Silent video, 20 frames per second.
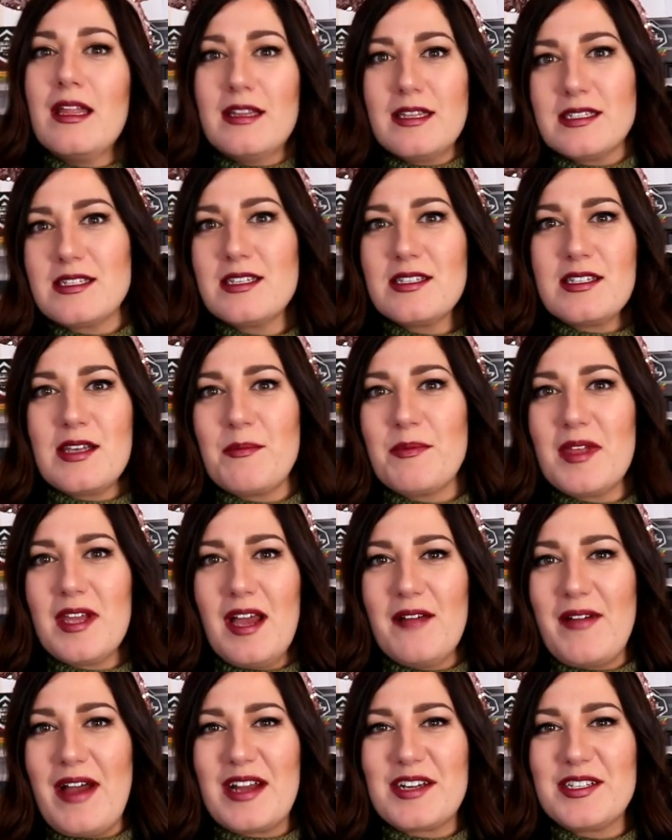This is something
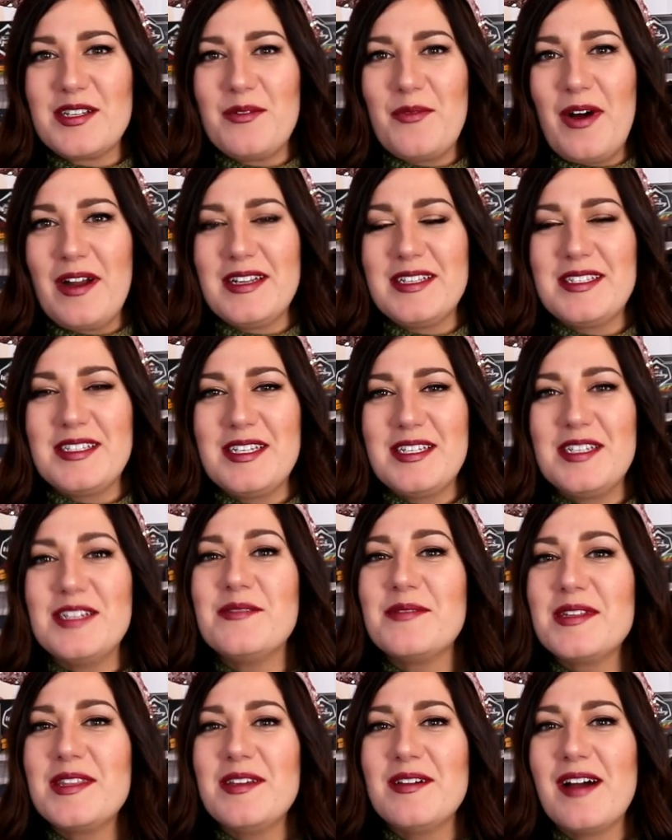I've actually wanted to
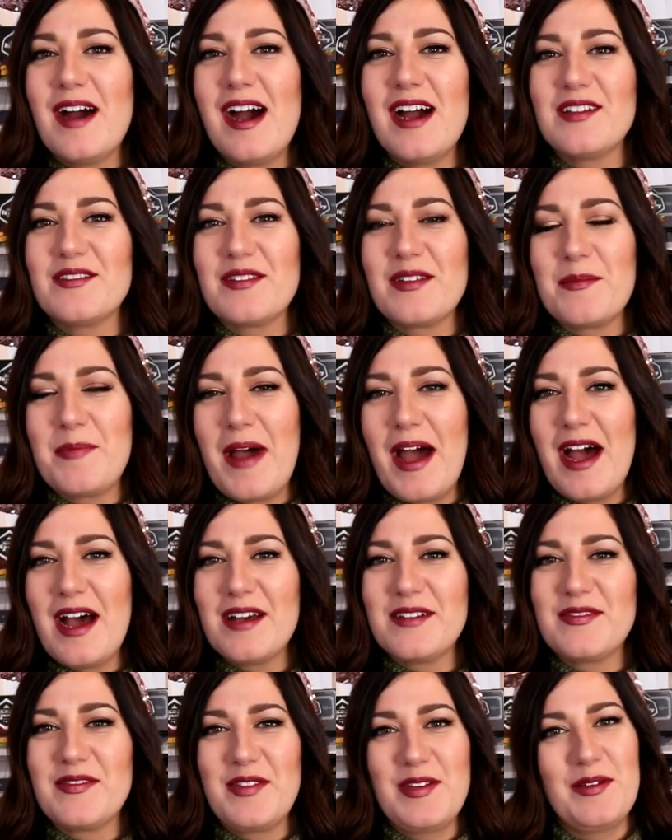do with you guys for the
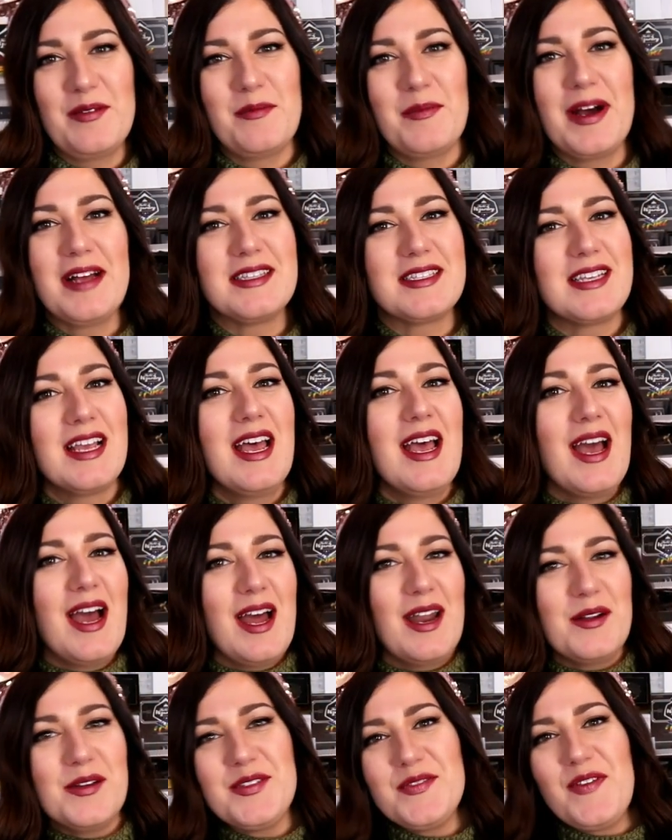past few months
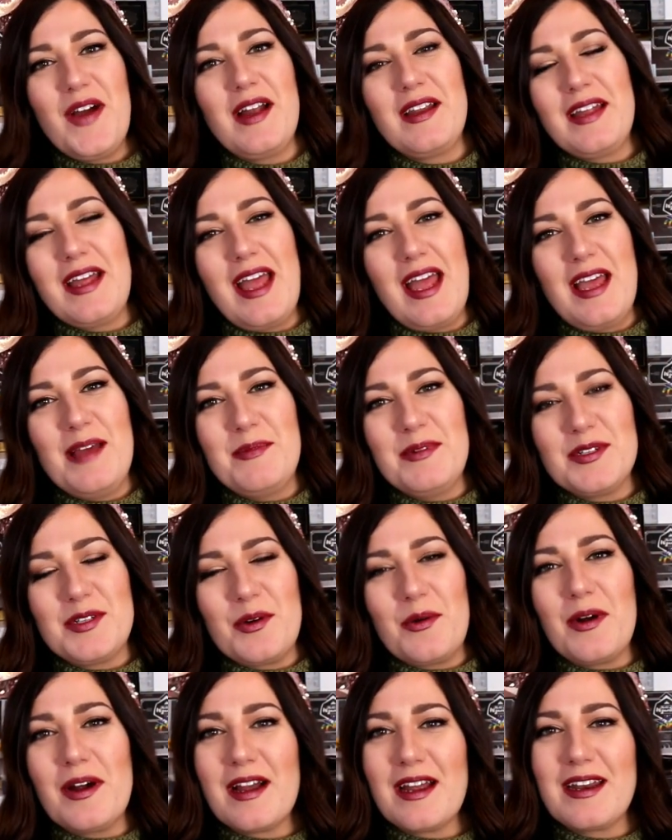and I was finally able
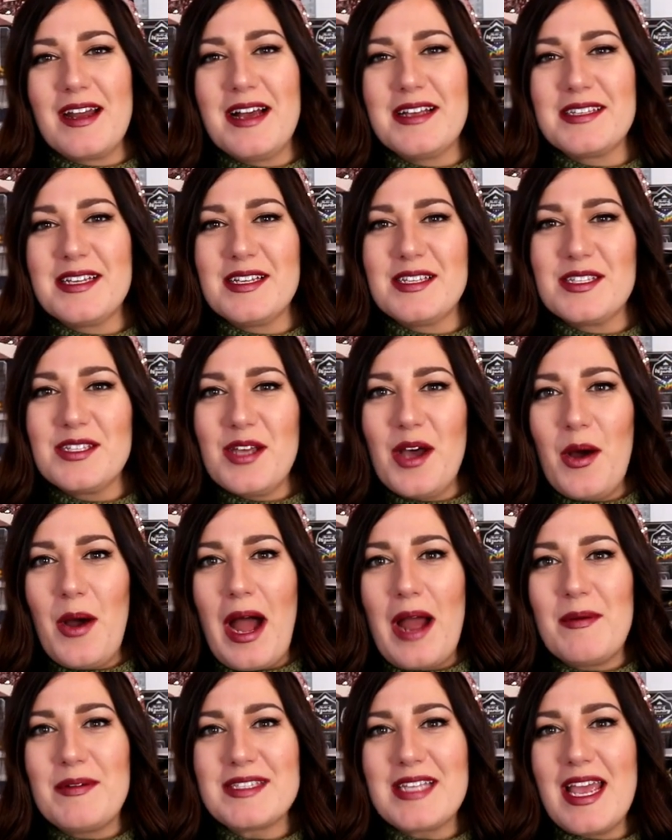to organize it so
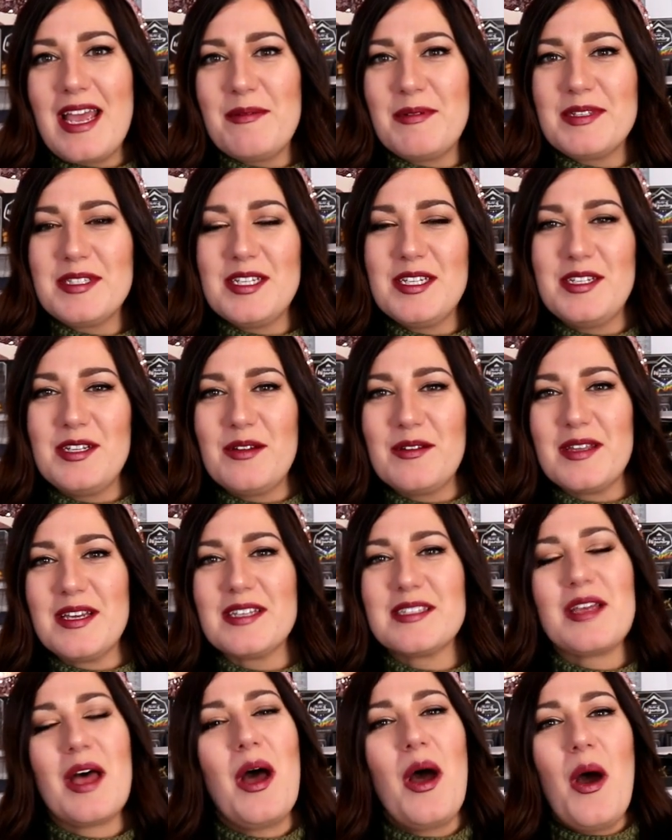I was able to do
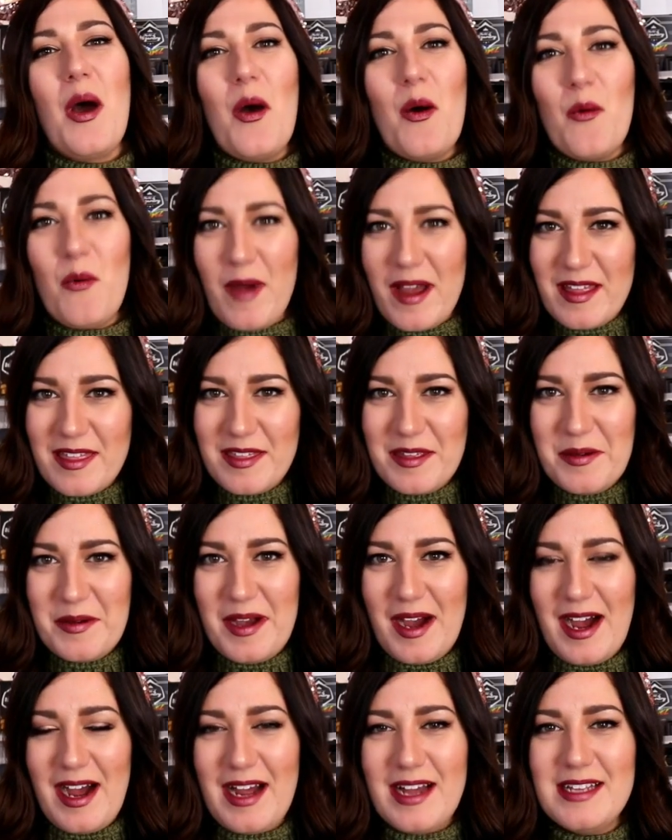this with you
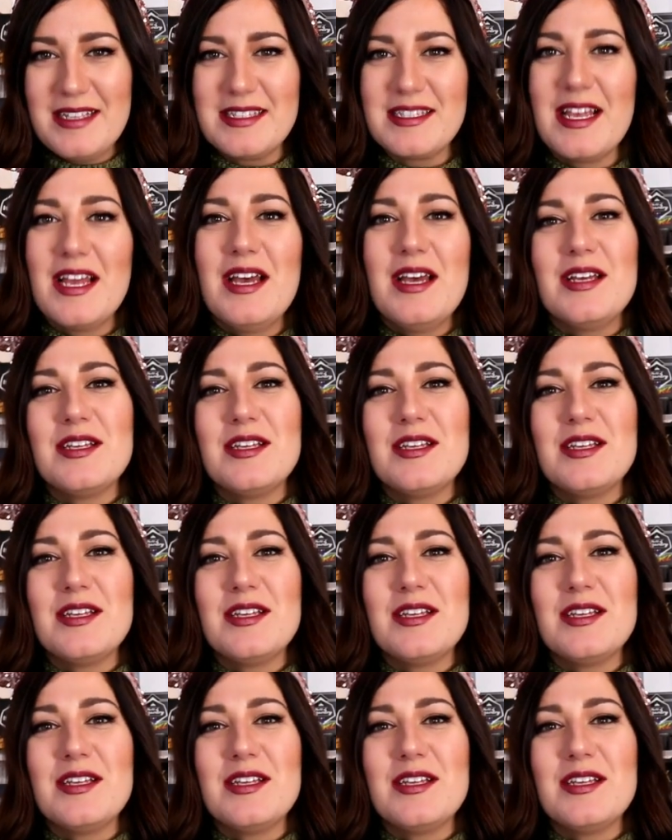guys.